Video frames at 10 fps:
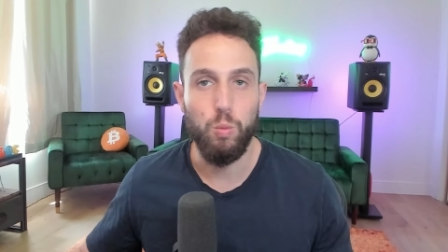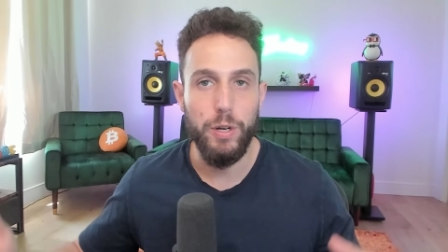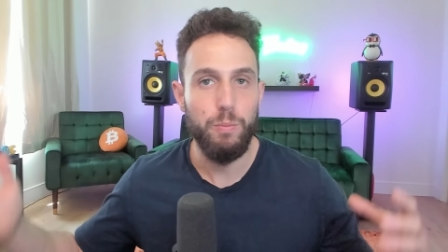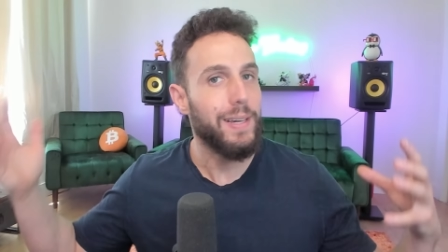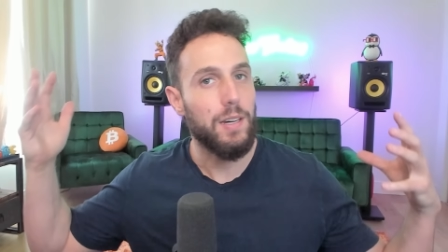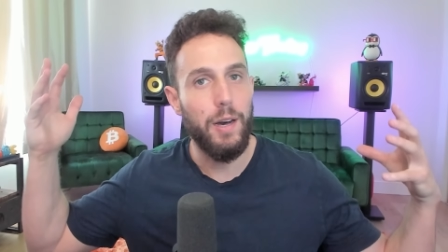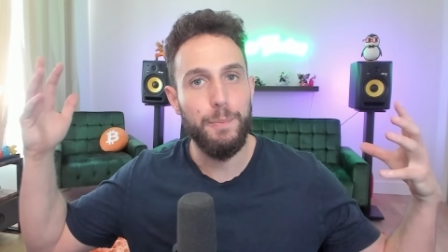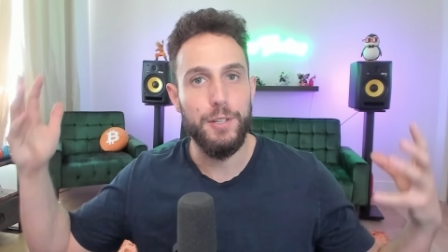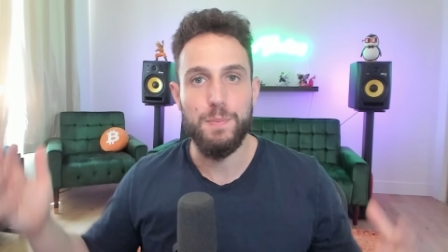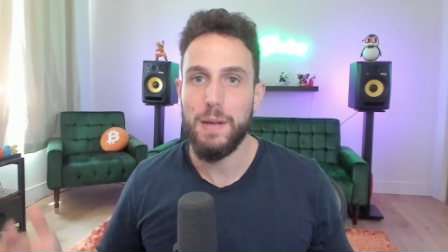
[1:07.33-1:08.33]
what did we
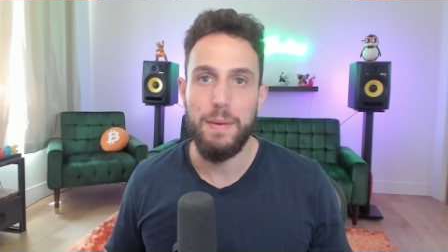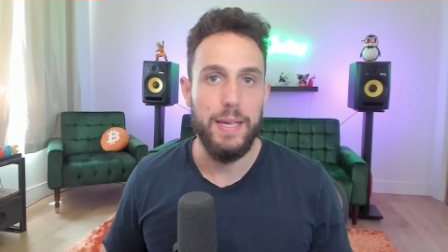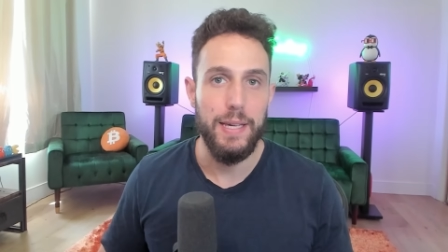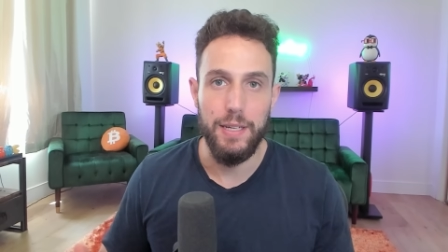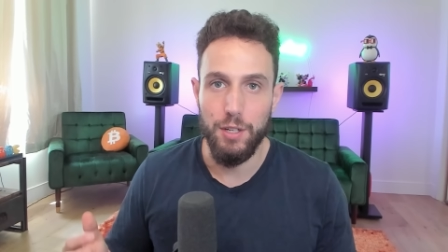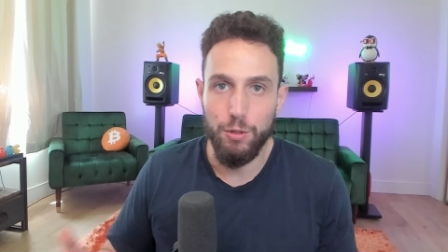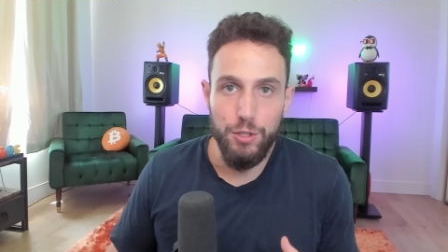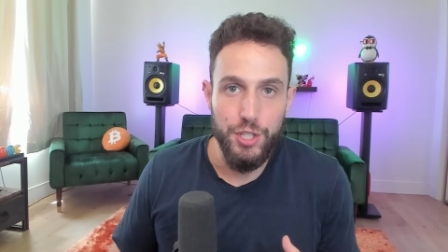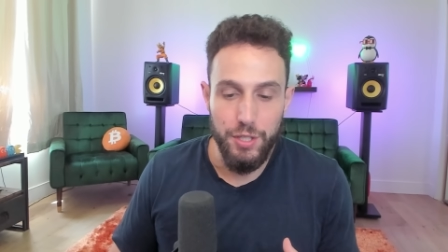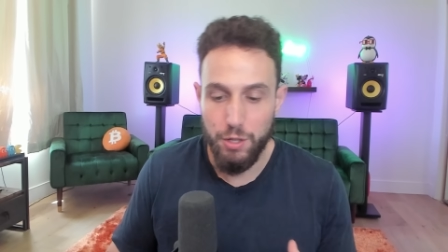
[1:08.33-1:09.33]
accomplish by making
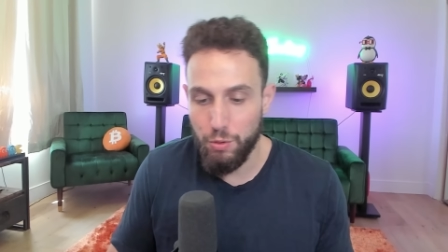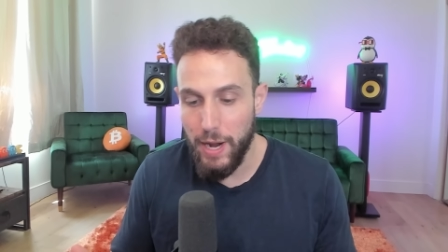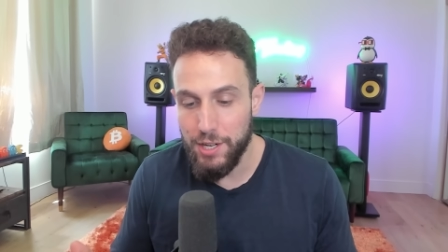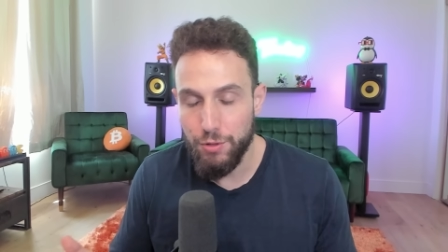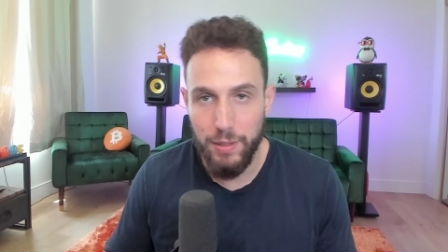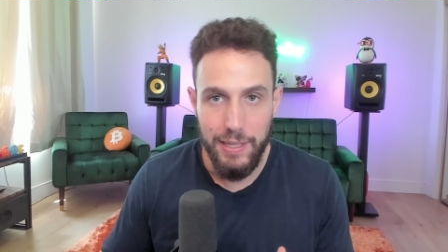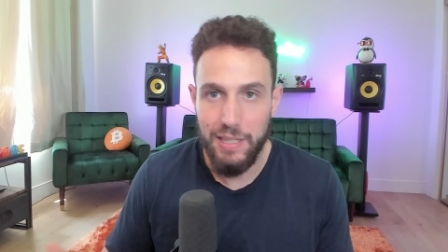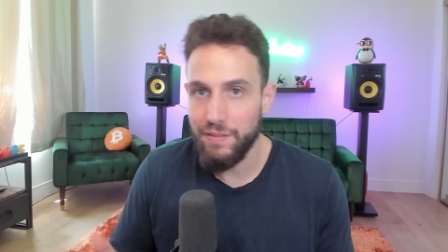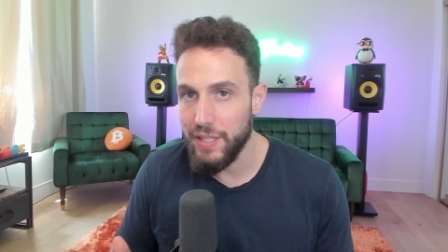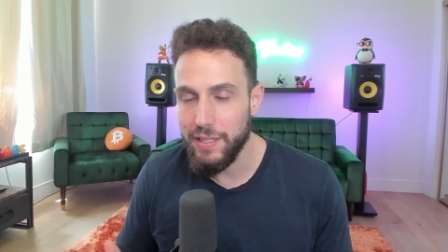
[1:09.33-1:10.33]
urgent crash
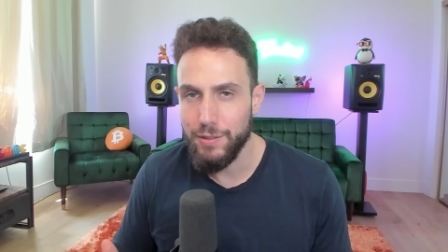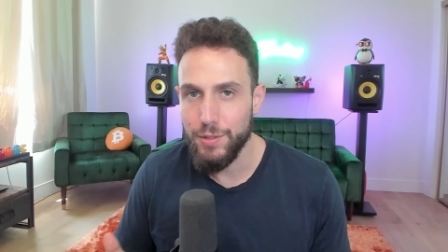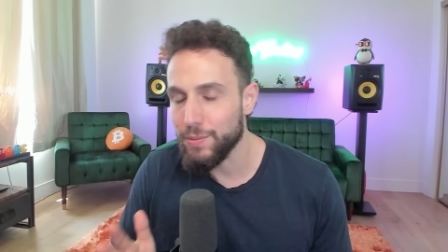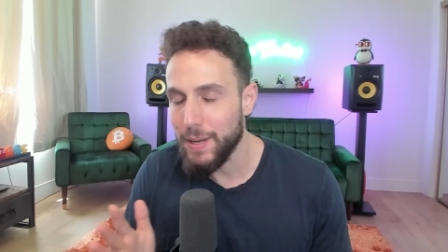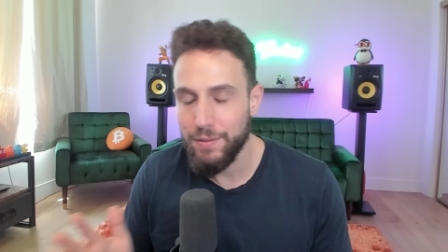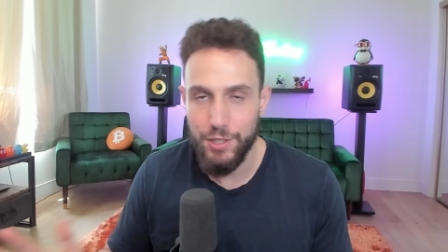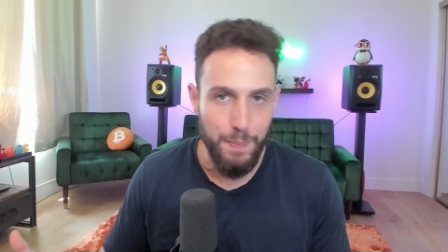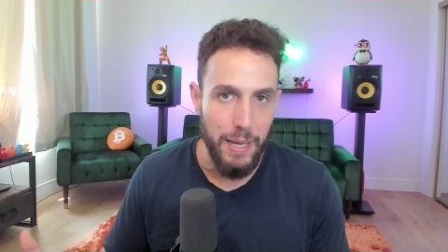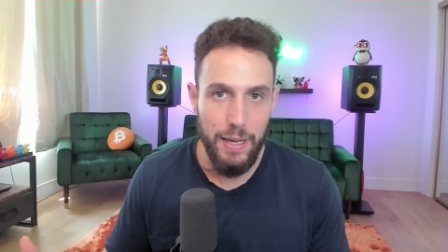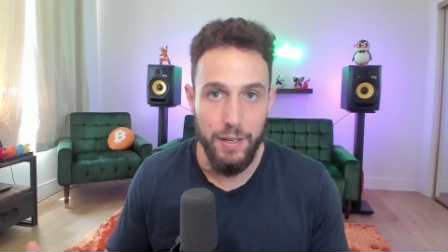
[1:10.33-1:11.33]
related videos about
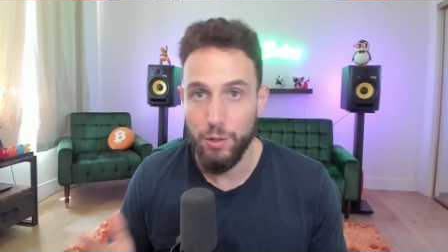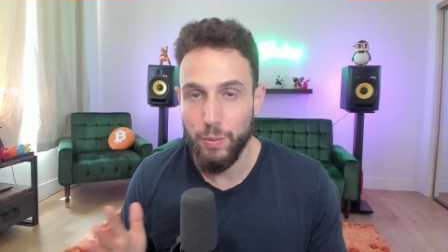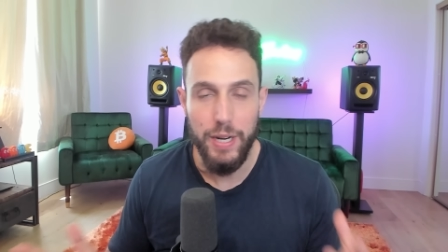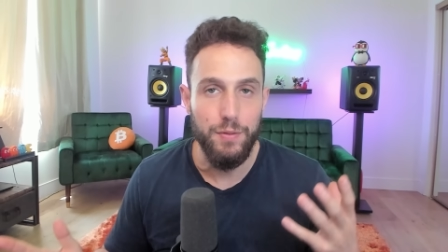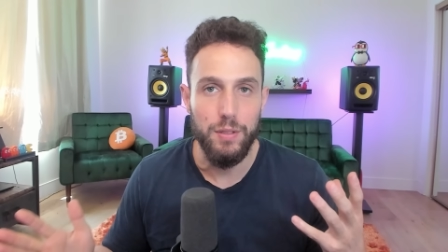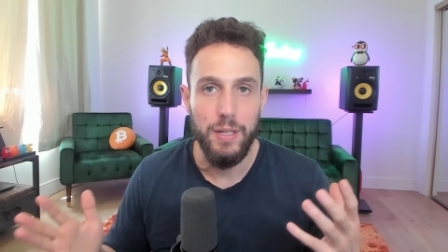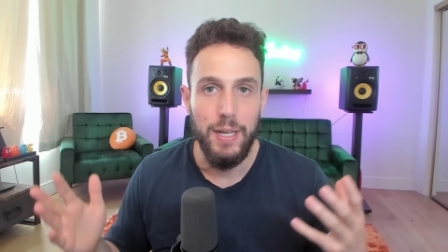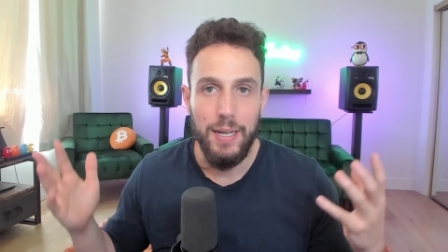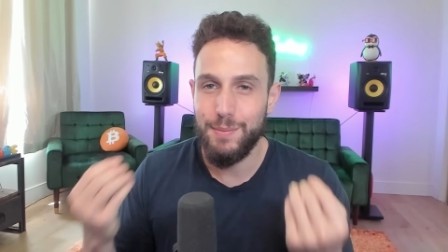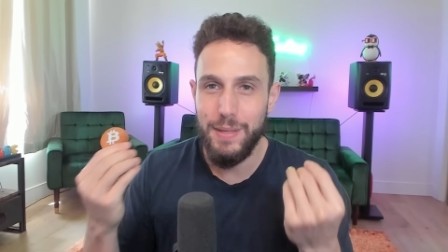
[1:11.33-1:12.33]
Japan or whatever?
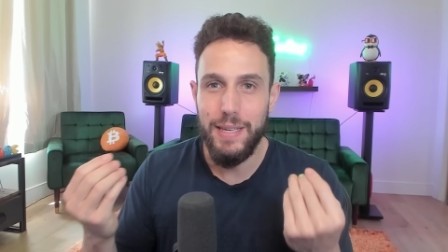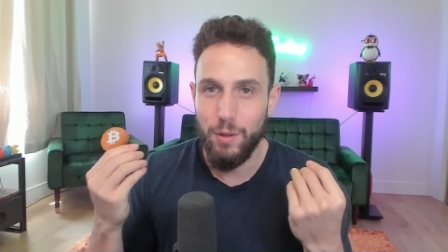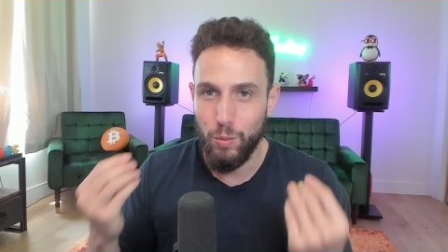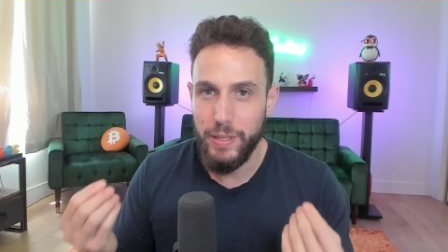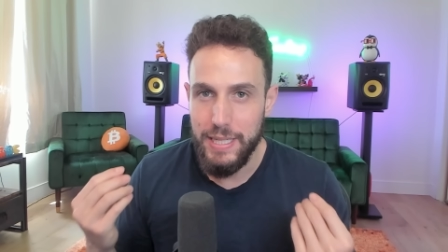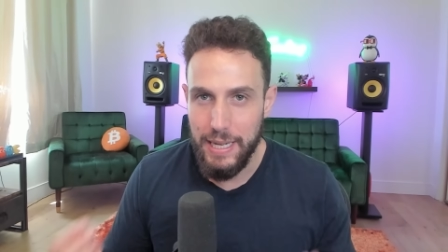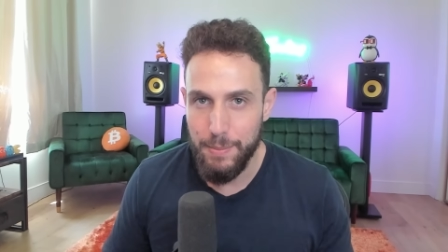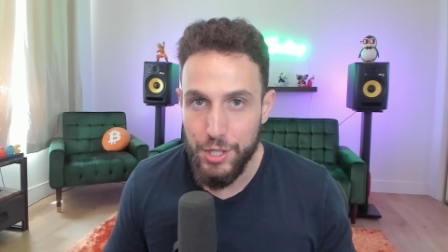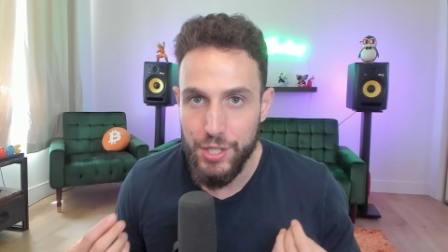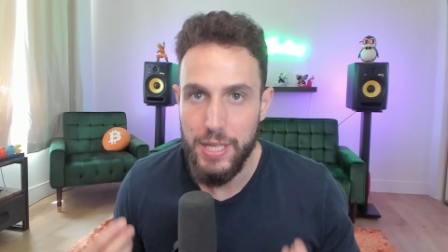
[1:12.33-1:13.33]
To me, it only
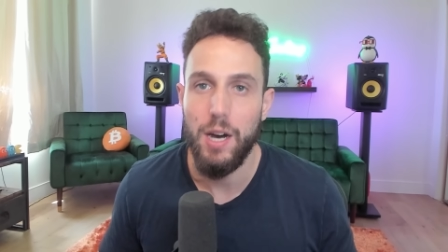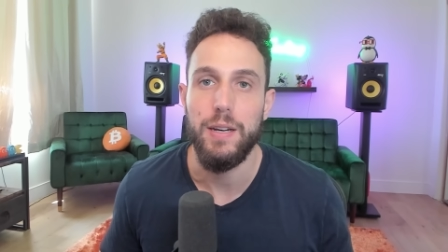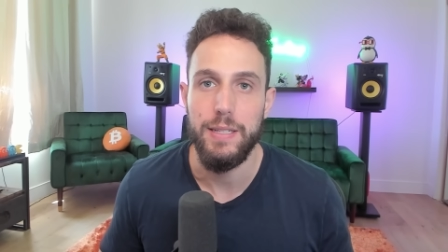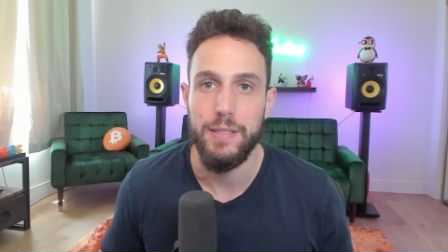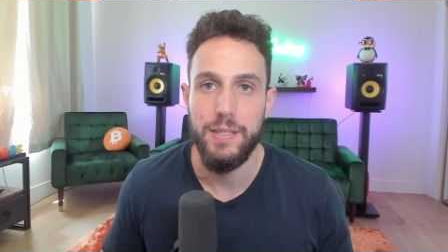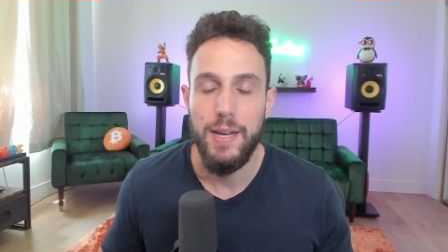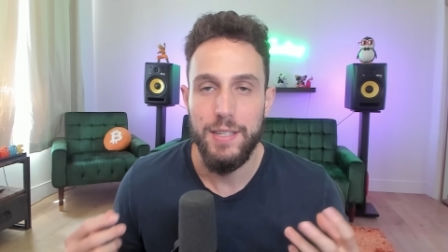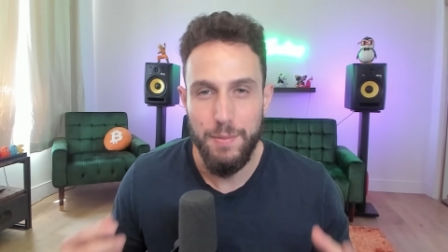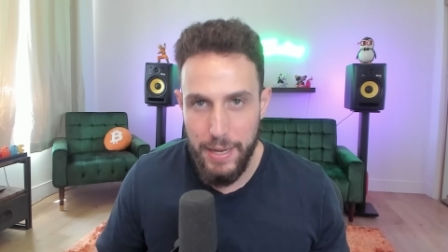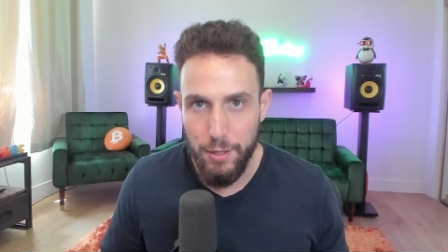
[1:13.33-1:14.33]
damages the audience
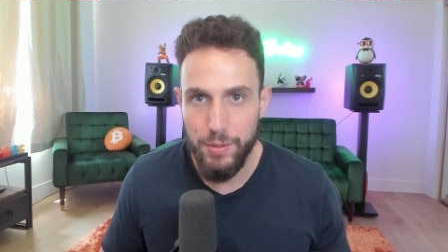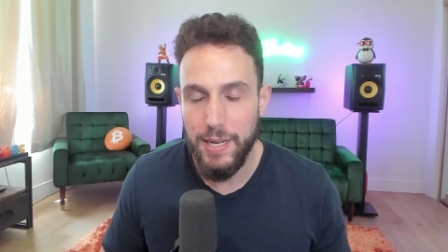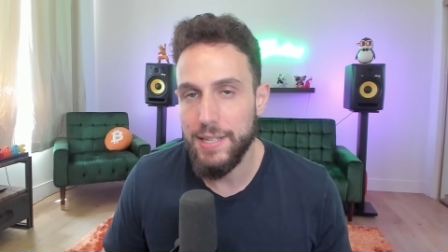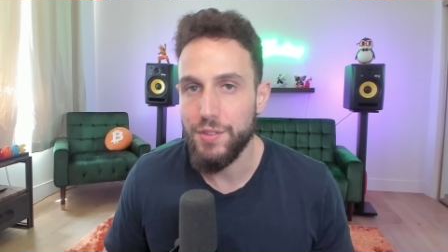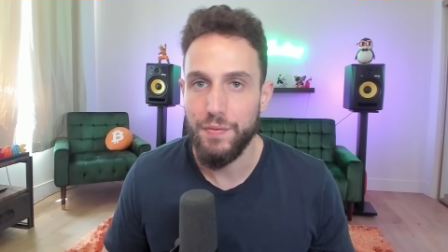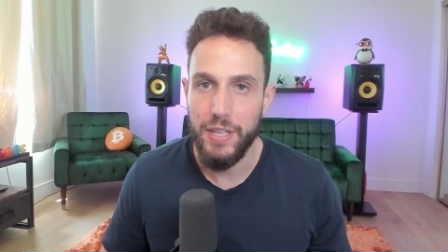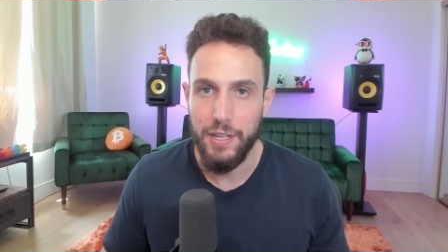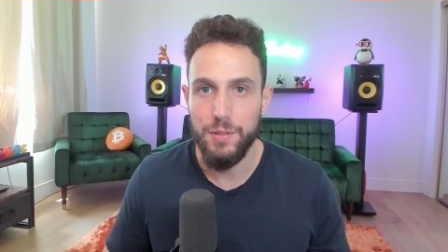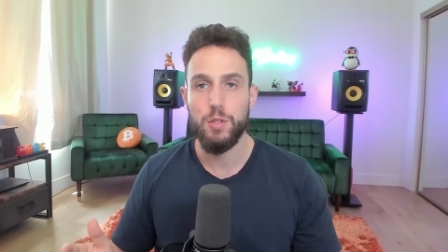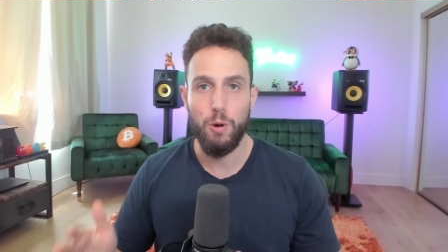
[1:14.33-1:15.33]
to make those kinds of
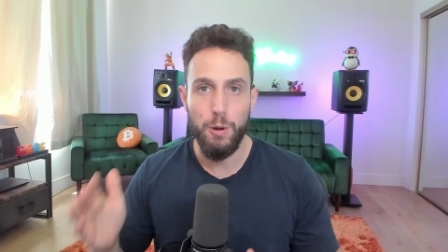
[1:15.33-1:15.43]
videos. So I